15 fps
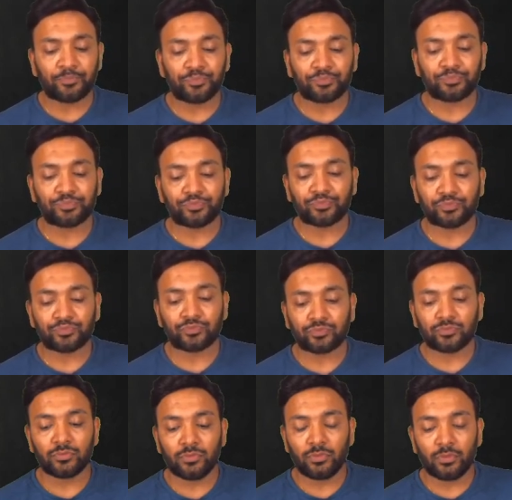
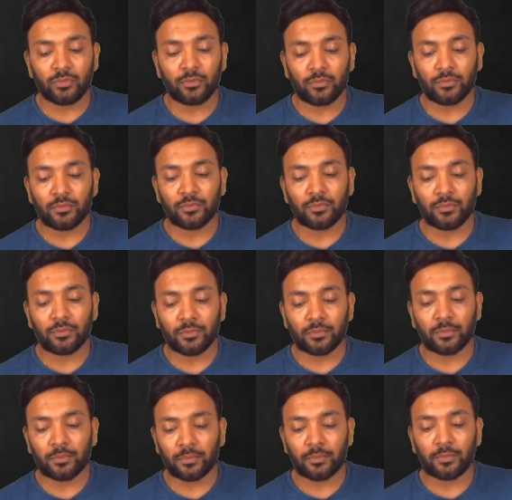
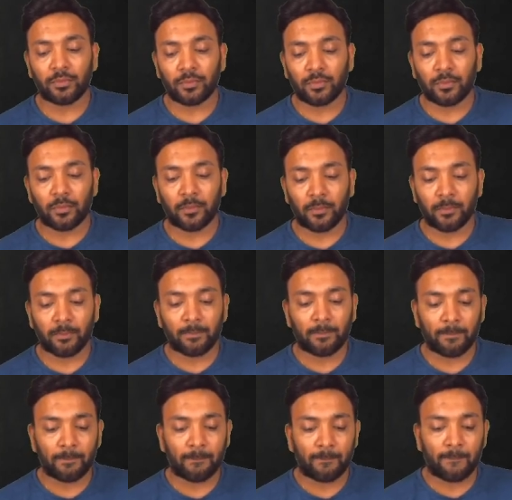
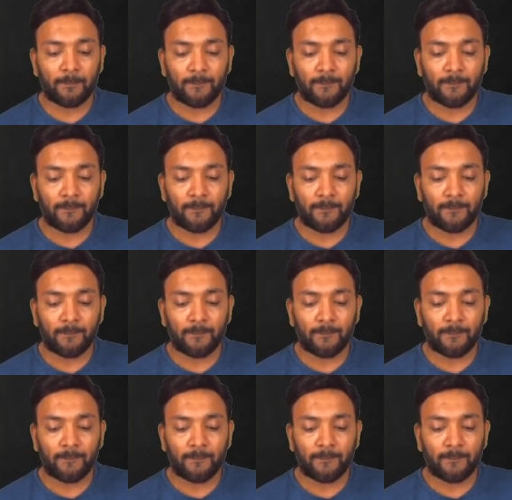(silence)